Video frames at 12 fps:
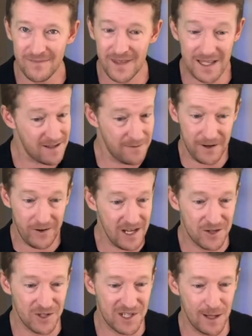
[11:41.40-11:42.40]
That's a very
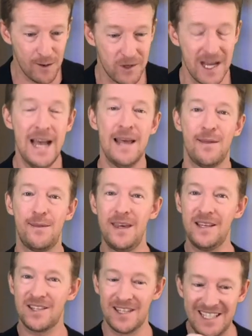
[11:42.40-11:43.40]
interesting thought.
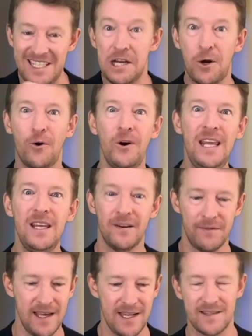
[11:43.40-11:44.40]
This decree
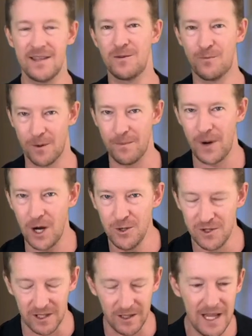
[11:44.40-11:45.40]
of theirs, this
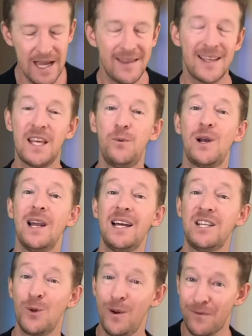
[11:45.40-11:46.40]
proposal that they would
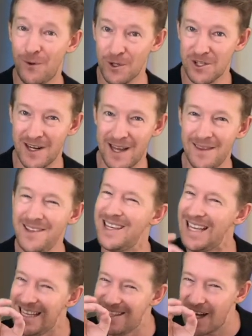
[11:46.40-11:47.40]
like to enforce on others
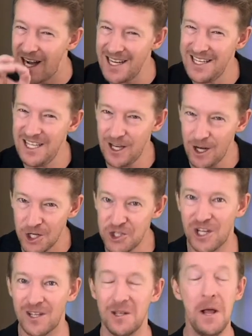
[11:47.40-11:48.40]
is
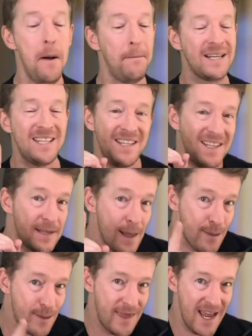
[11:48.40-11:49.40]
ideological, but it is
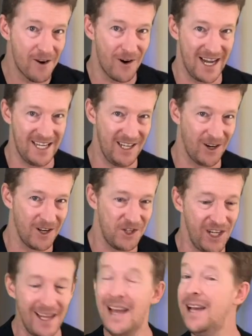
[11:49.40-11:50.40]
their
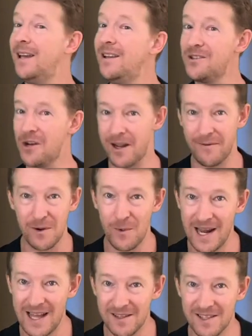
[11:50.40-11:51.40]
ideology. It is not
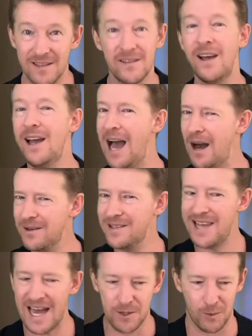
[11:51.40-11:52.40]
everyone else's. How
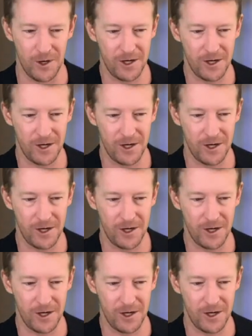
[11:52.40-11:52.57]
does that